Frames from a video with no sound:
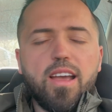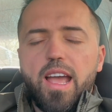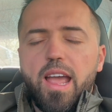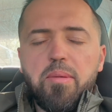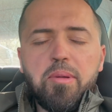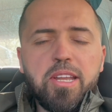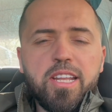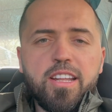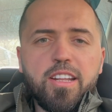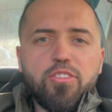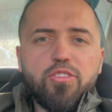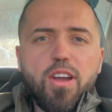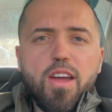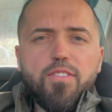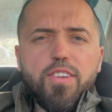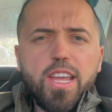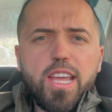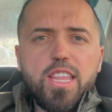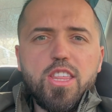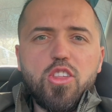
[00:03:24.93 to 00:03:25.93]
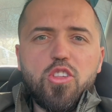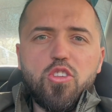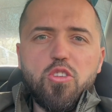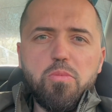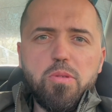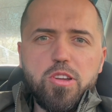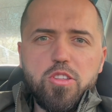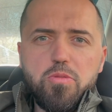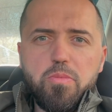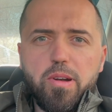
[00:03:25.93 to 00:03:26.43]
I mean the traffic is
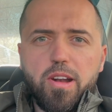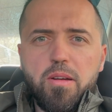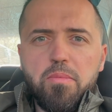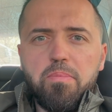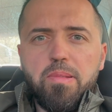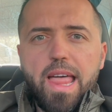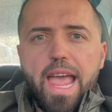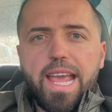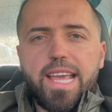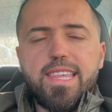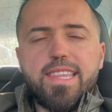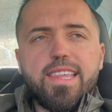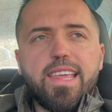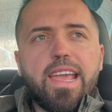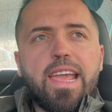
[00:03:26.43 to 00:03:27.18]
super, super complex.